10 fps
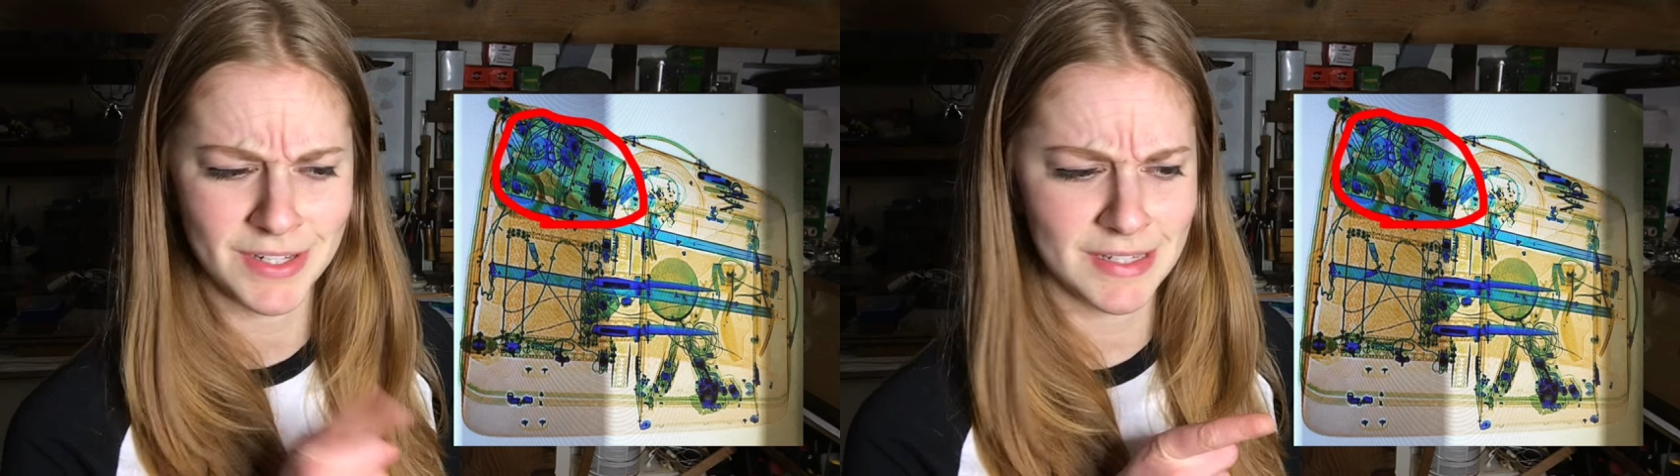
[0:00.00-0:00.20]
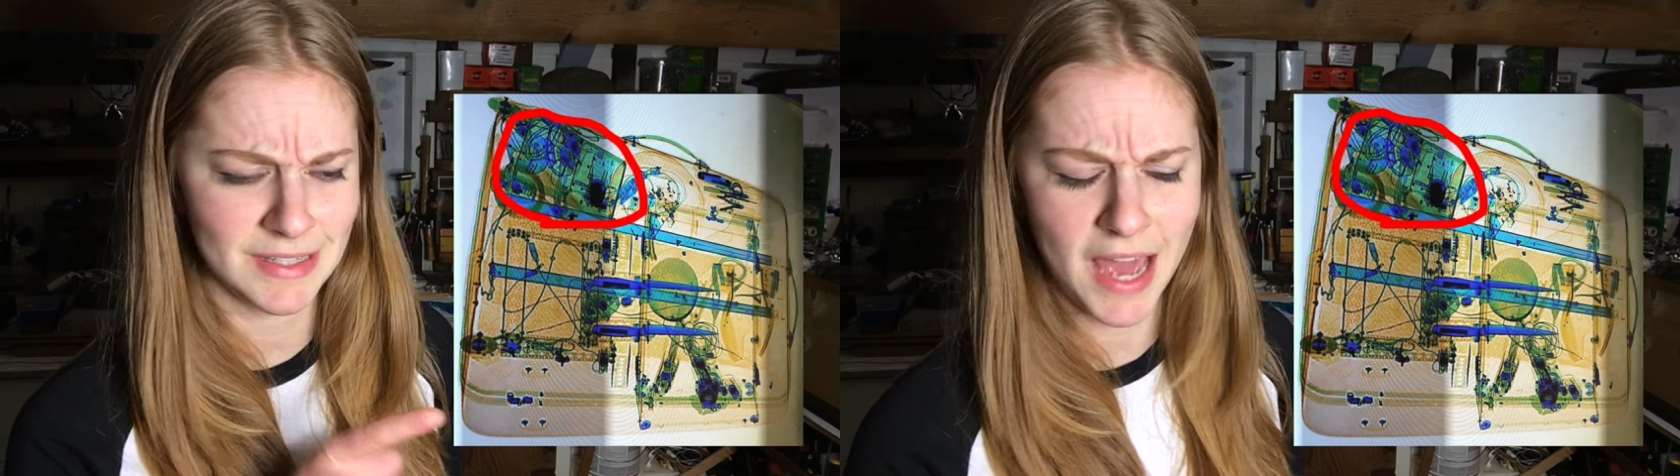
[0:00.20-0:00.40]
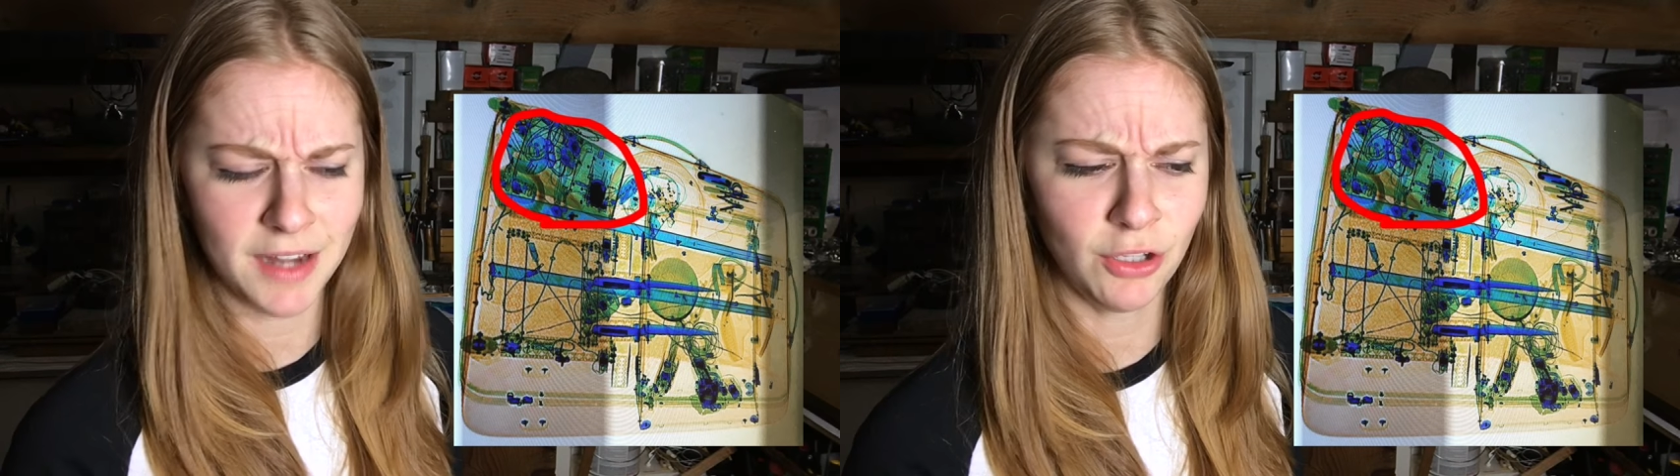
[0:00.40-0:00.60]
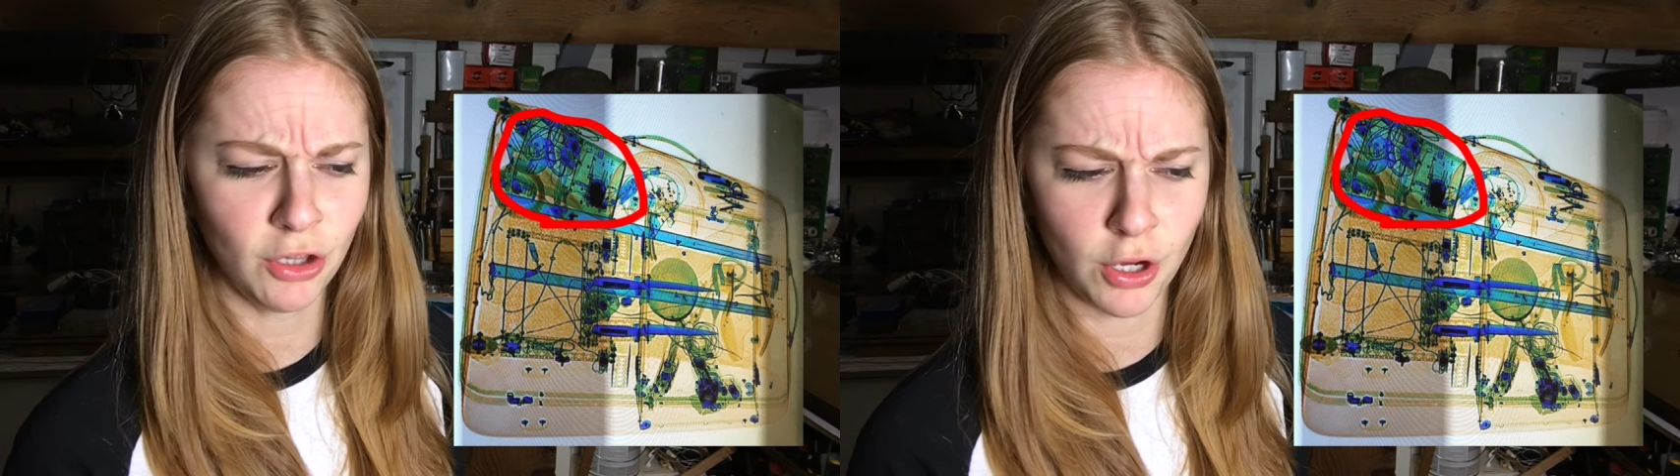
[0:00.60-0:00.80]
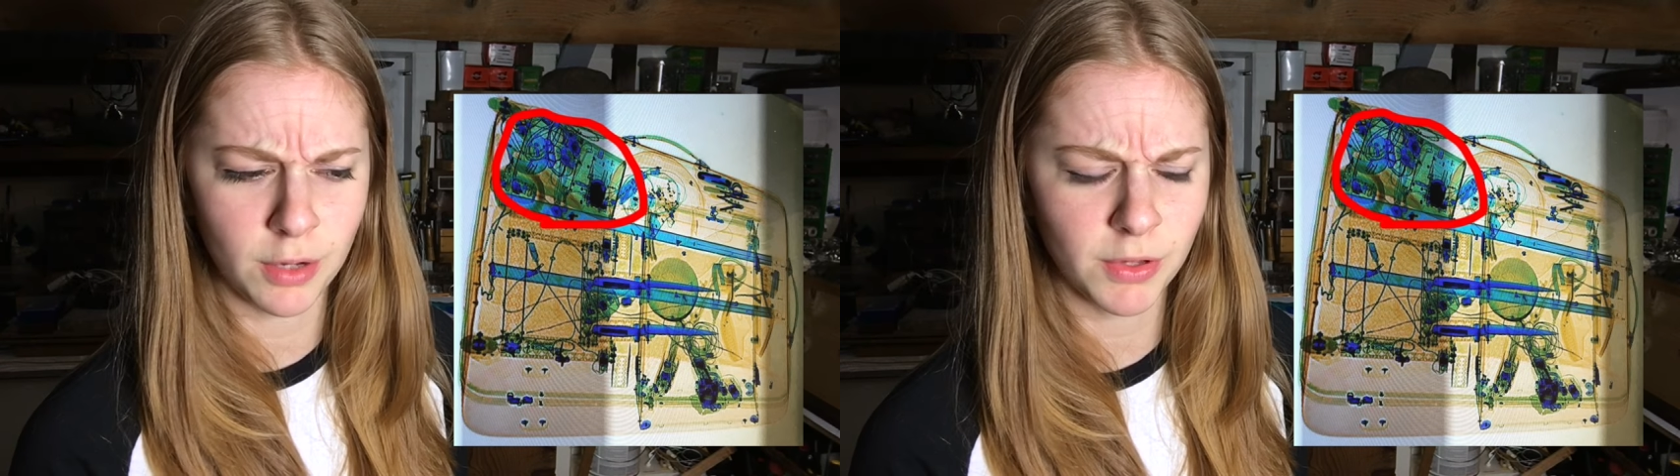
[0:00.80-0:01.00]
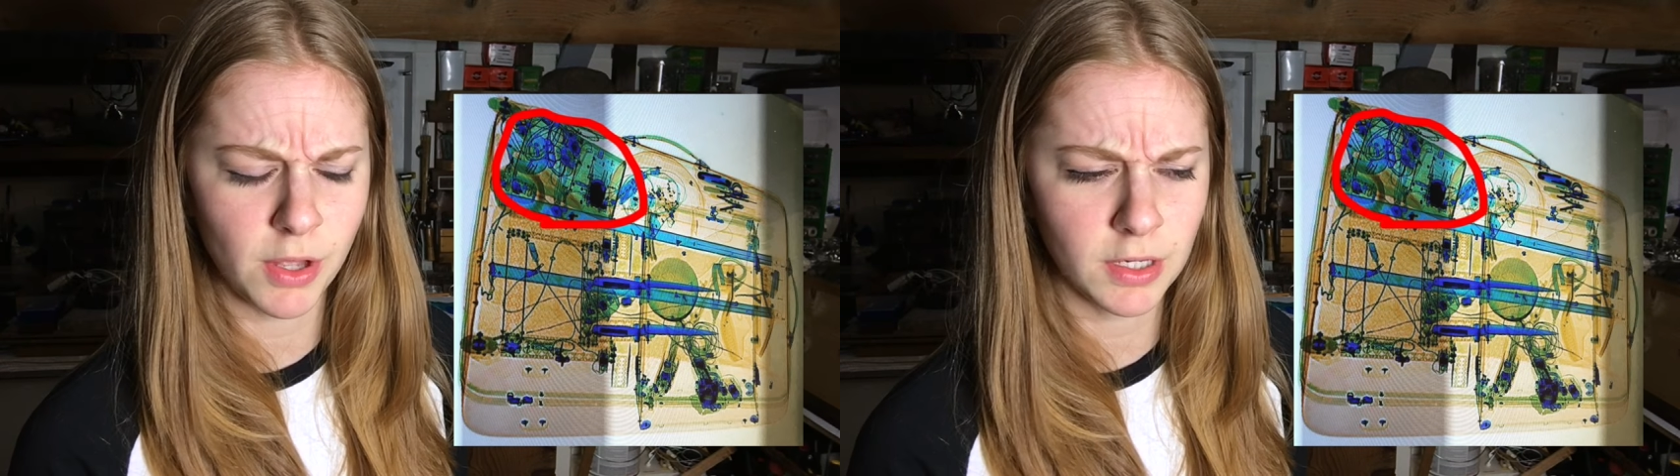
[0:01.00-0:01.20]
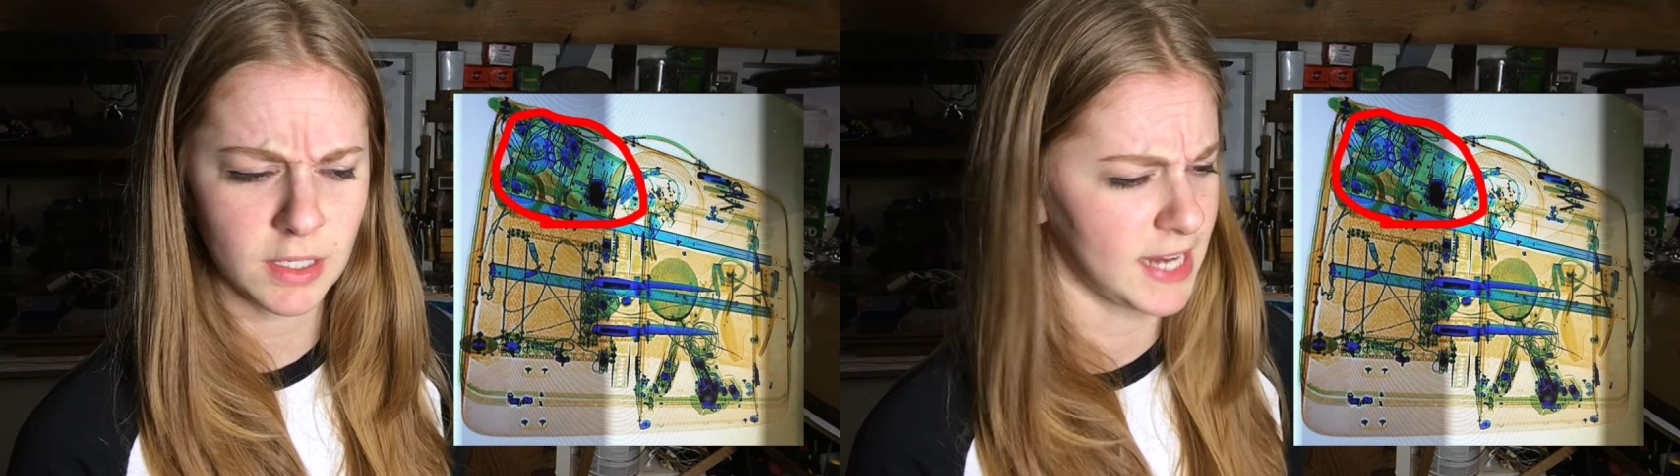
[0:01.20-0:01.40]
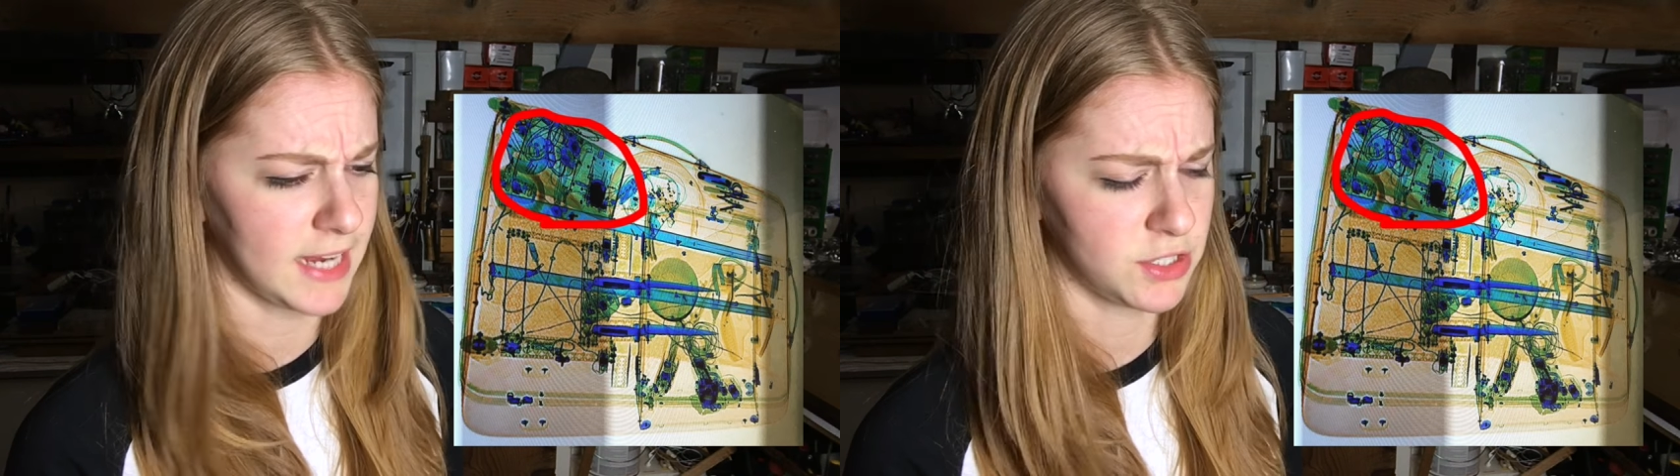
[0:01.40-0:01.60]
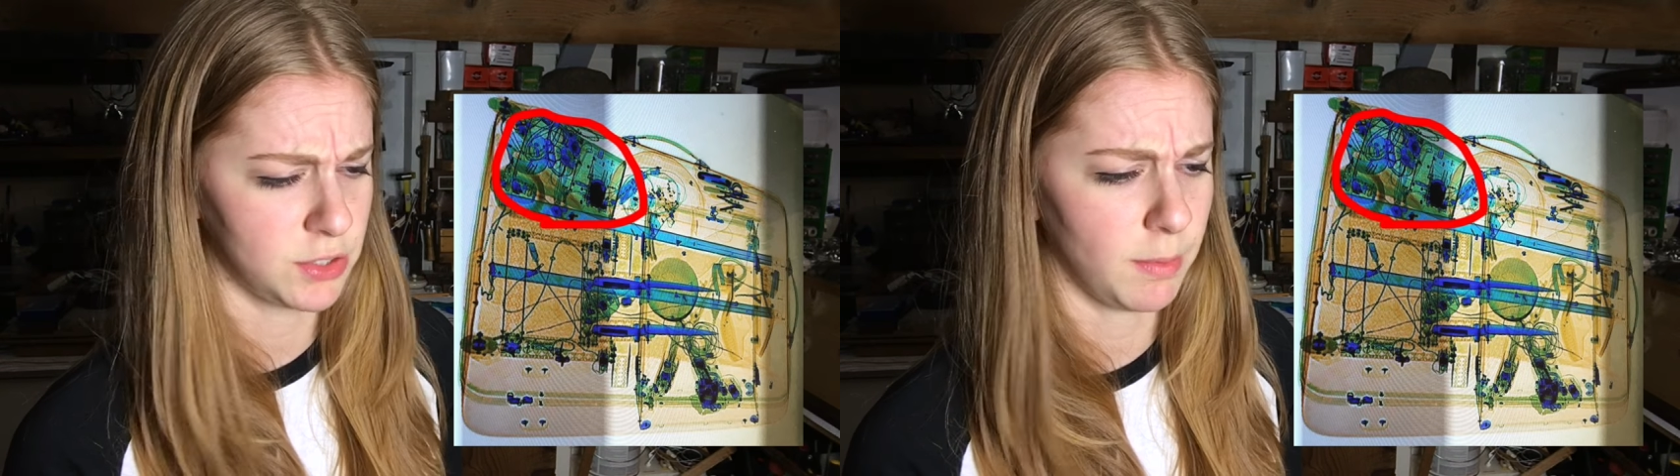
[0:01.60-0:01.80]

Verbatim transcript: is that an alarm clock attached to